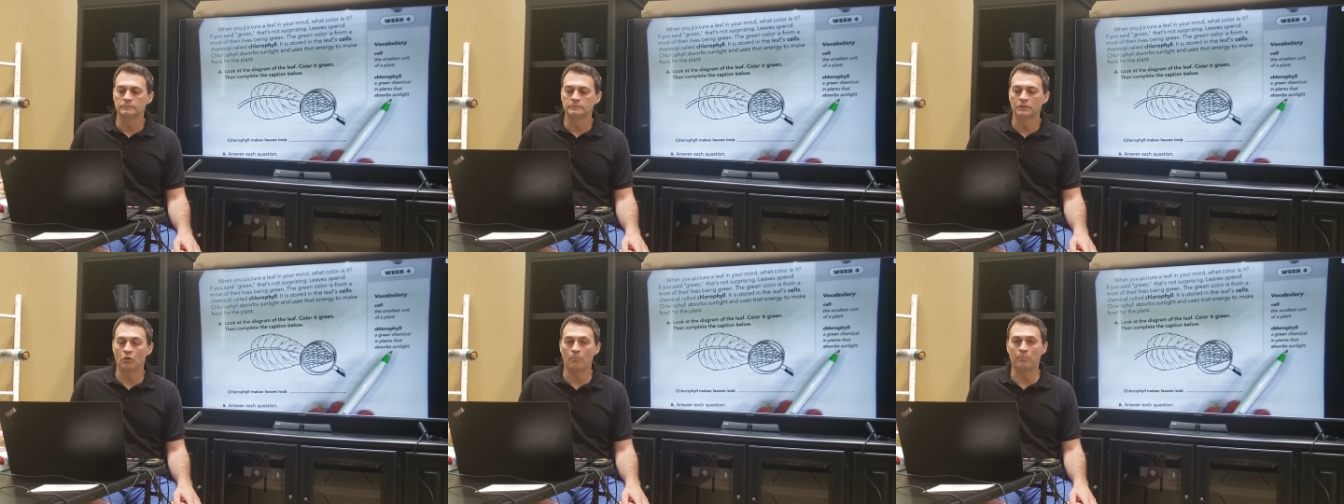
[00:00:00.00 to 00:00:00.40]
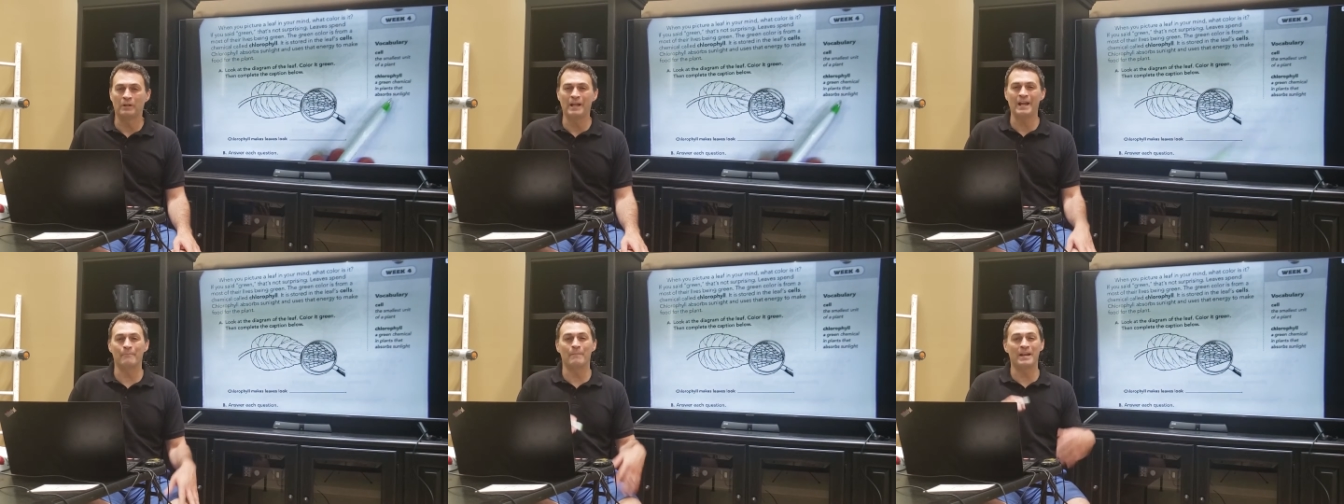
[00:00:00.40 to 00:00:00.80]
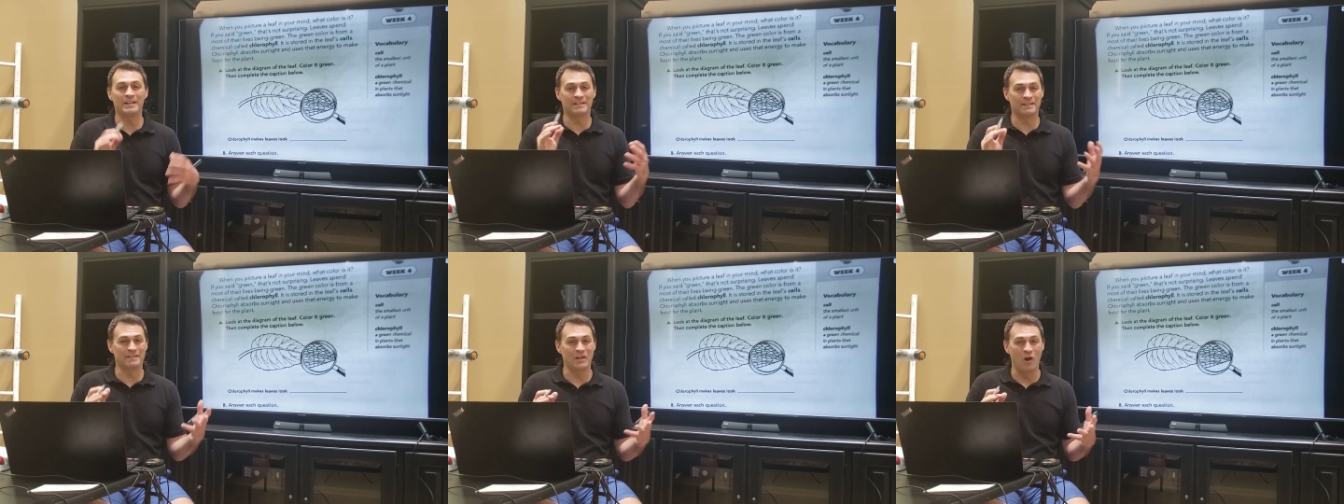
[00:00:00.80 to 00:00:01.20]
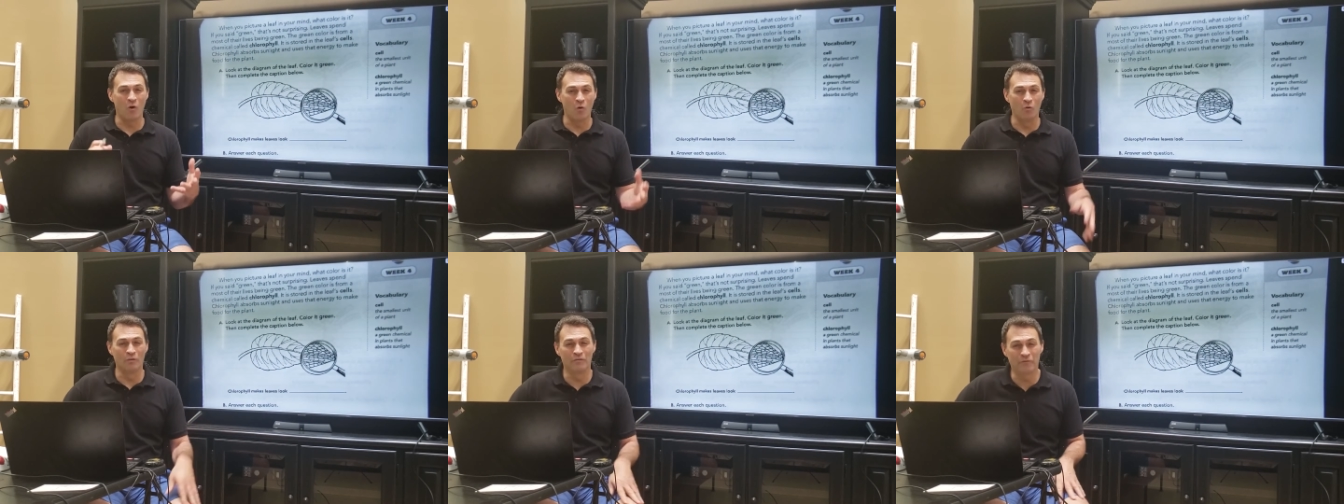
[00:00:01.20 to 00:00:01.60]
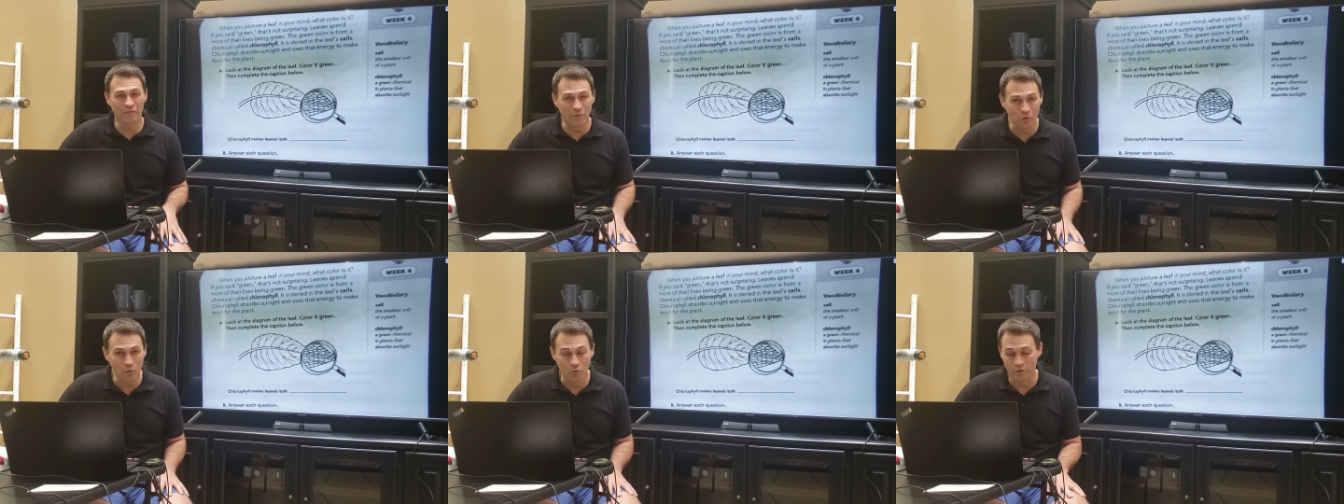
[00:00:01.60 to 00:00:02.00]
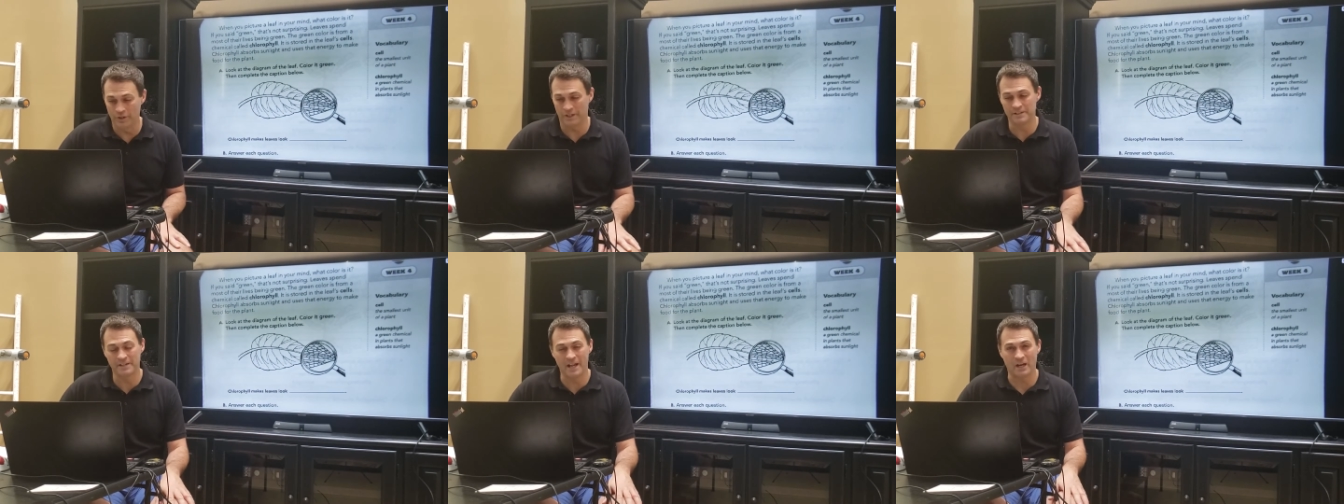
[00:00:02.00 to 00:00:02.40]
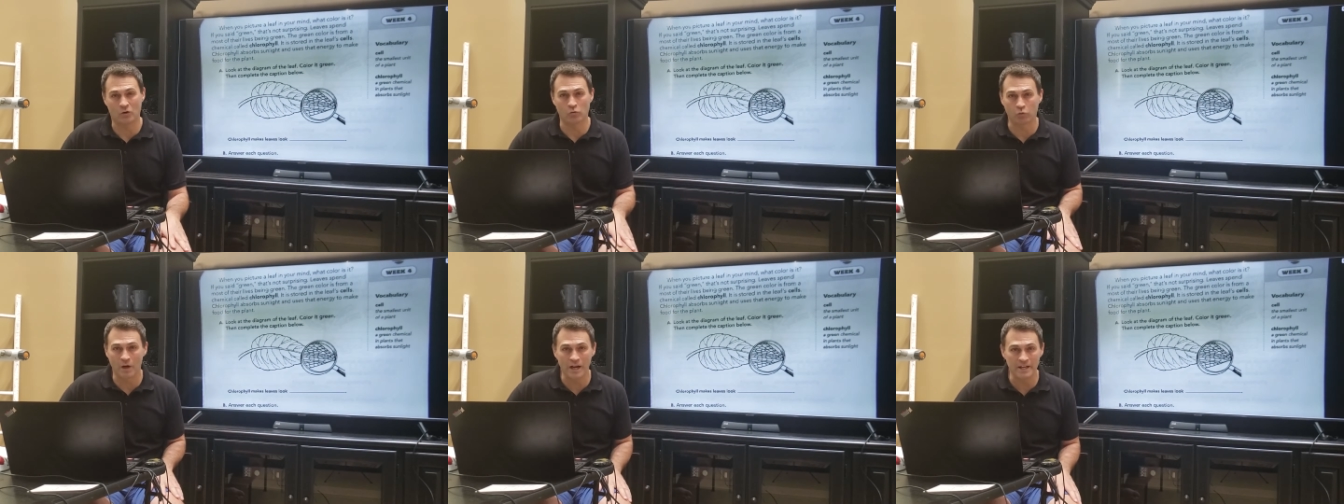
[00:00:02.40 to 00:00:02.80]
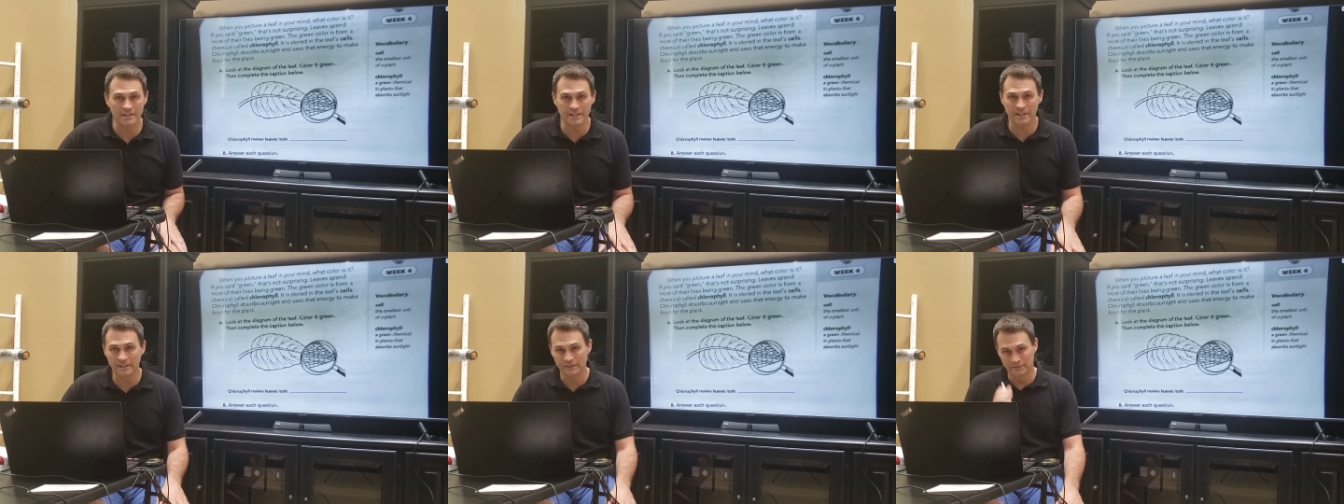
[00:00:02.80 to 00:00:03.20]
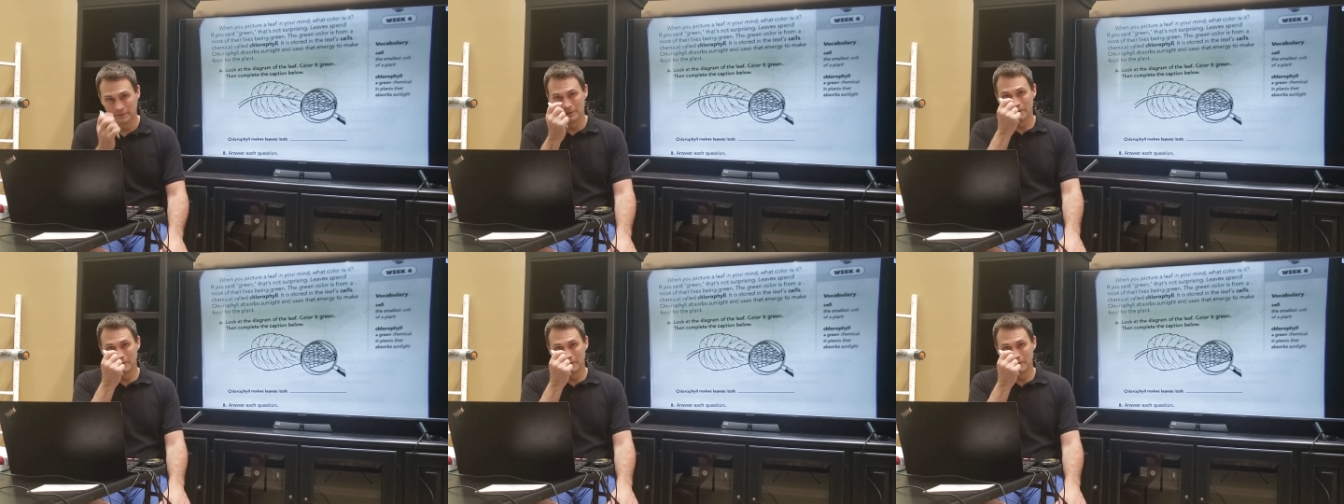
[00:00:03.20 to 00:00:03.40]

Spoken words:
So a plant makes its own food. Isn't that crazy?